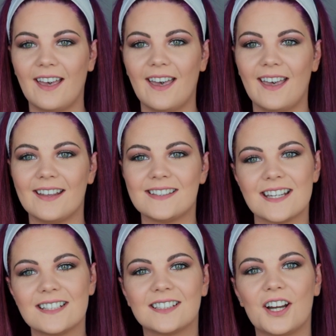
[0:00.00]
it
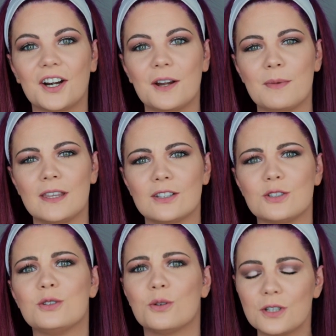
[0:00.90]
did occur to me that
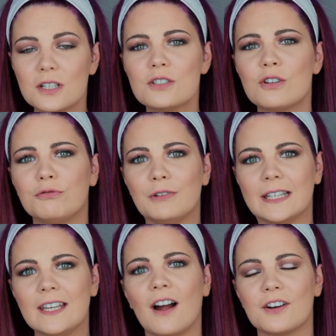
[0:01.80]
tutorials are
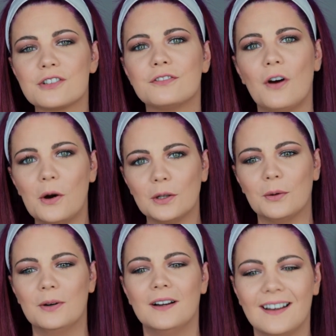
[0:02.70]
really hard to
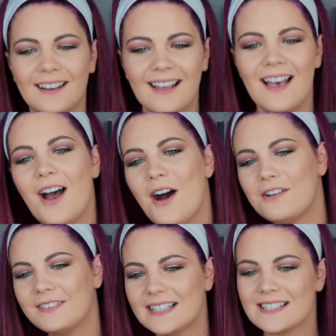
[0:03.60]
follow.
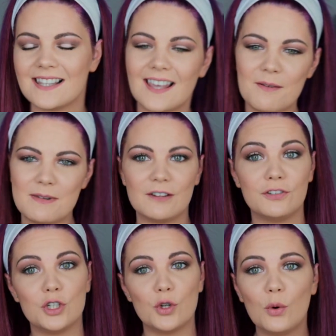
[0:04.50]
Obviously, I mean, if
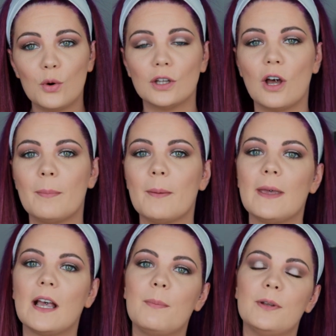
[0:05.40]
you know a lot about
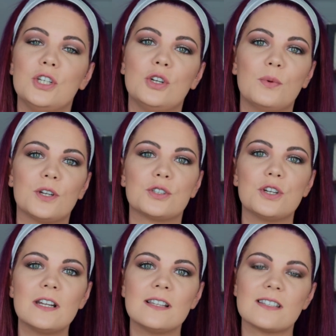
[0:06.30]
makeup and you know what you're
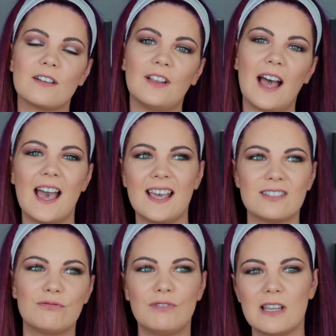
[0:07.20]
doing and stuff like that,
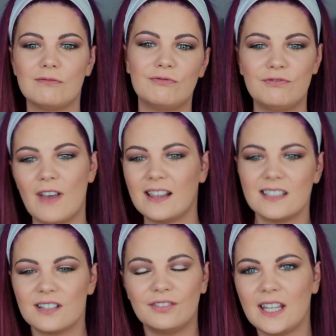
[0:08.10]
it's
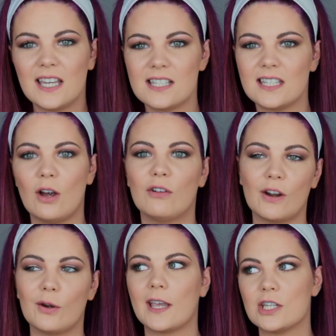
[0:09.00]
relatively easy. All
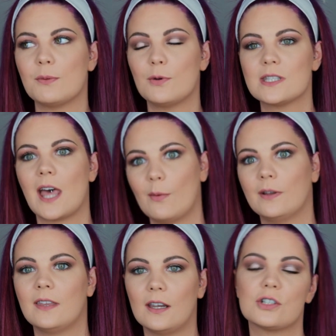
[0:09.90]
right, okay, she puts that
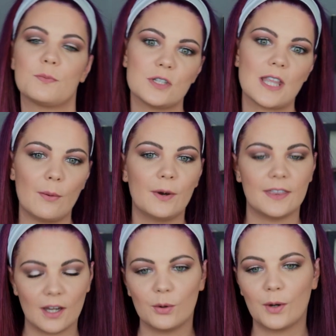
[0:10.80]
one there, she puts that one
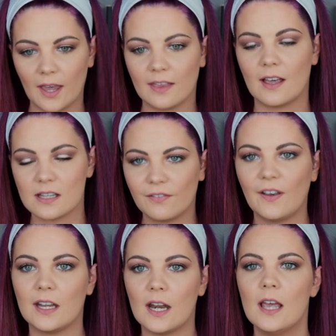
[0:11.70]
there, okay, that's
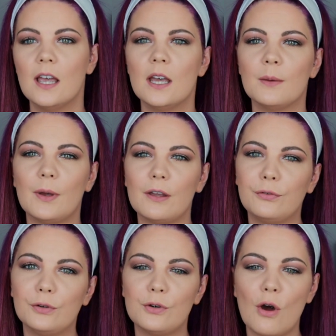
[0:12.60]
fine. But if
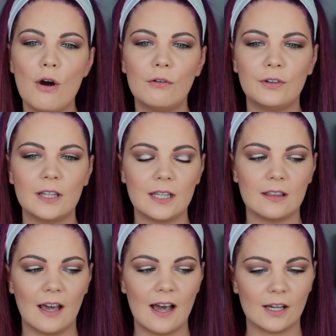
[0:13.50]
you're not really
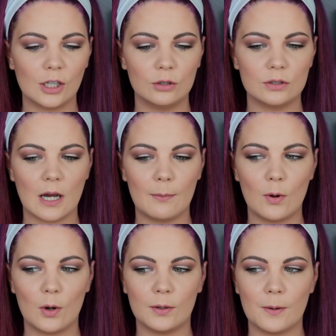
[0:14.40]
that clued up
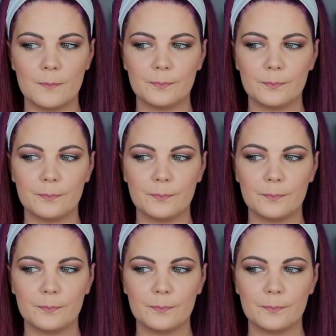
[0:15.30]
on